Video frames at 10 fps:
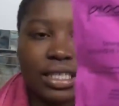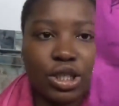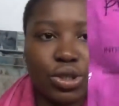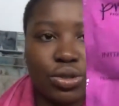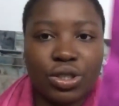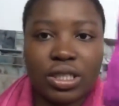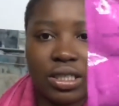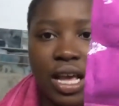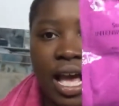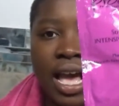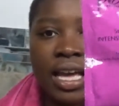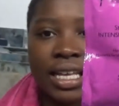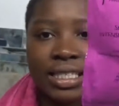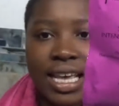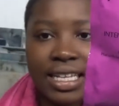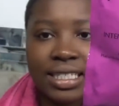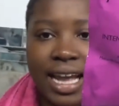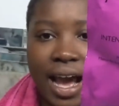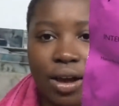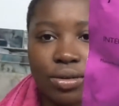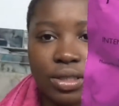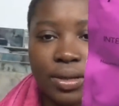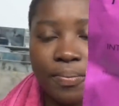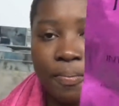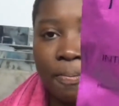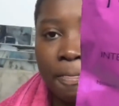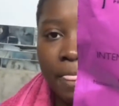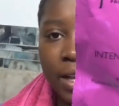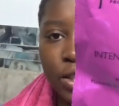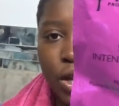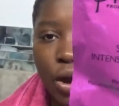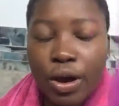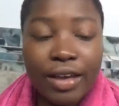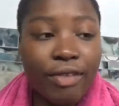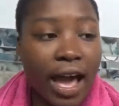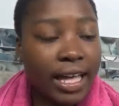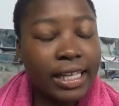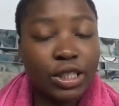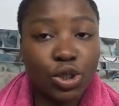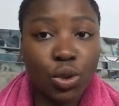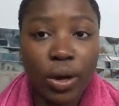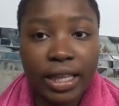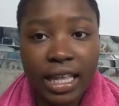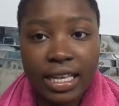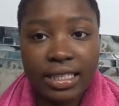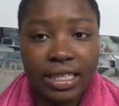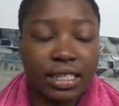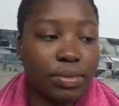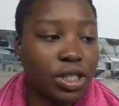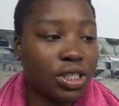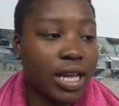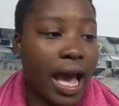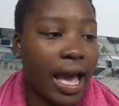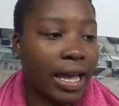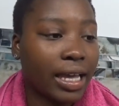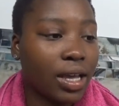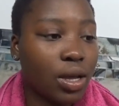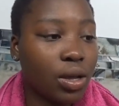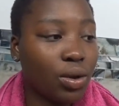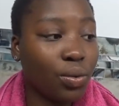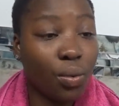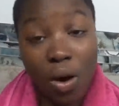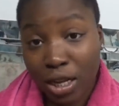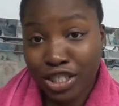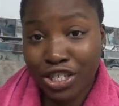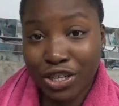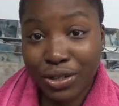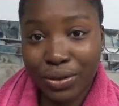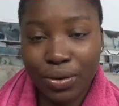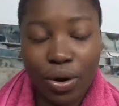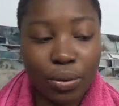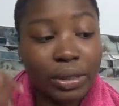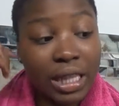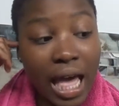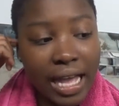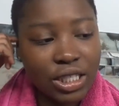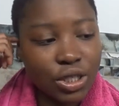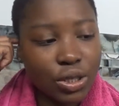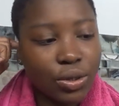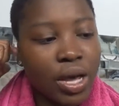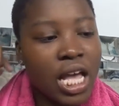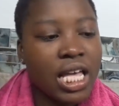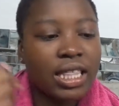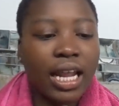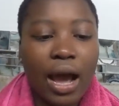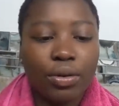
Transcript: that you just can test out. So if I enjoy this as much as I want to or would like to, then I